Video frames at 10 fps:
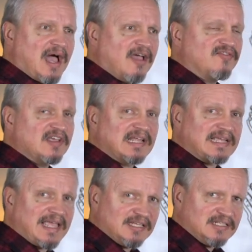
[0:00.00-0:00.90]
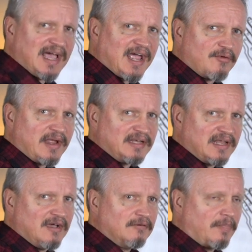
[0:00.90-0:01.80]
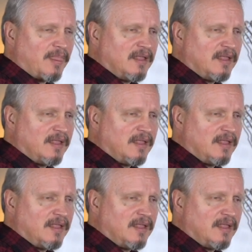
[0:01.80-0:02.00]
I feel like I could die right now.